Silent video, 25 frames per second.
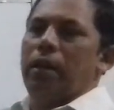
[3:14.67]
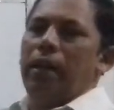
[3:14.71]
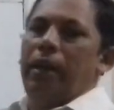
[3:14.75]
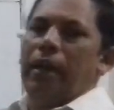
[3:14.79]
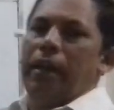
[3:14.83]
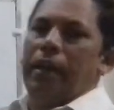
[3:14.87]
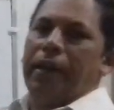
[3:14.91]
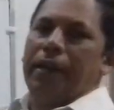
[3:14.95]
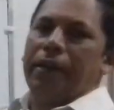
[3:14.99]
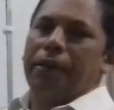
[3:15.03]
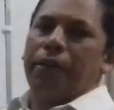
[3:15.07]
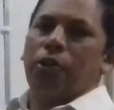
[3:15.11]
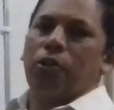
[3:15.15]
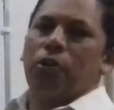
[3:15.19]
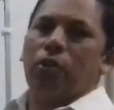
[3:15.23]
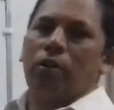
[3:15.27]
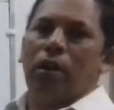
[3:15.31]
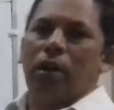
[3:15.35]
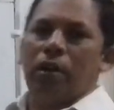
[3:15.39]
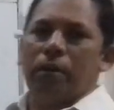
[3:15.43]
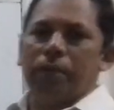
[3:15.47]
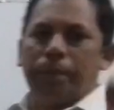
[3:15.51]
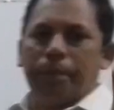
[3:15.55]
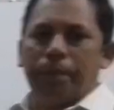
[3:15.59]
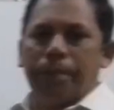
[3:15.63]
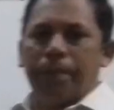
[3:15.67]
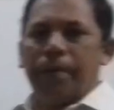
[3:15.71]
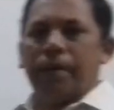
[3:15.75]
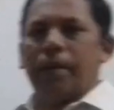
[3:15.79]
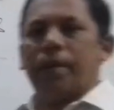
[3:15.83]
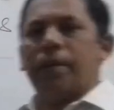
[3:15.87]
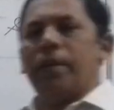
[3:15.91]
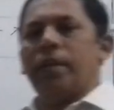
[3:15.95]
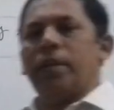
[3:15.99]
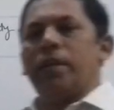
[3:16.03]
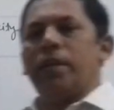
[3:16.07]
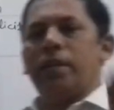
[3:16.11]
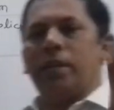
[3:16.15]
electron
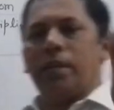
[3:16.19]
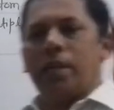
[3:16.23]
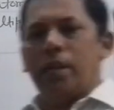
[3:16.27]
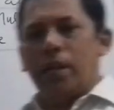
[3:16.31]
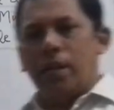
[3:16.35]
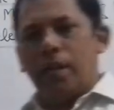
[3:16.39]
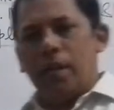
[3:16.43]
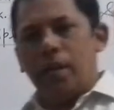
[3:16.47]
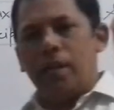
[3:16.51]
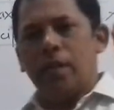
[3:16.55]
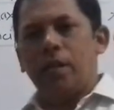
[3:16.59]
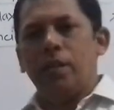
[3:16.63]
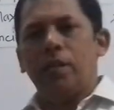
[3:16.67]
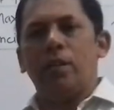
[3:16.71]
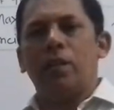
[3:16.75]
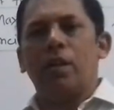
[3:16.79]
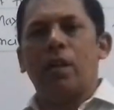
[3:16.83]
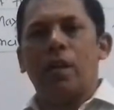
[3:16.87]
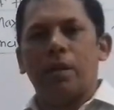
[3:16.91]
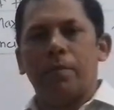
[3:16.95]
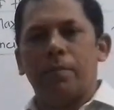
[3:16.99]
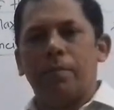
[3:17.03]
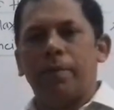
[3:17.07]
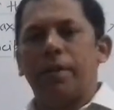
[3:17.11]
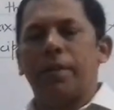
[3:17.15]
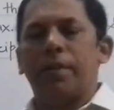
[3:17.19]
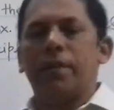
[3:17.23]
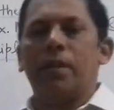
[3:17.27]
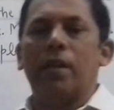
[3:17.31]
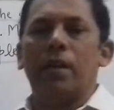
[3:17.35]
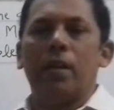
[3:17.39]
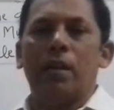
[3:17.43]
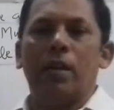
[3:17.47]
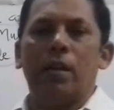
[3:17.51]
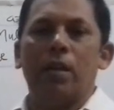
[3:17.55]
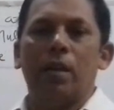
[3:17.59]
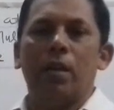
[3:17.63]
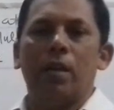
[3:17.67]
pairing in any
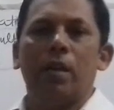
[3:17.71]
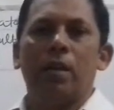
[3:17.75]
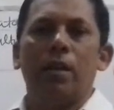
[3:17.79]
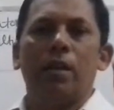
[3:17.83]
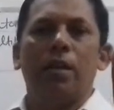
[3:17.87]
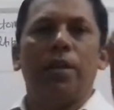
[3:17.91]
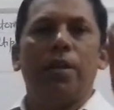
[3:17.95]
orbital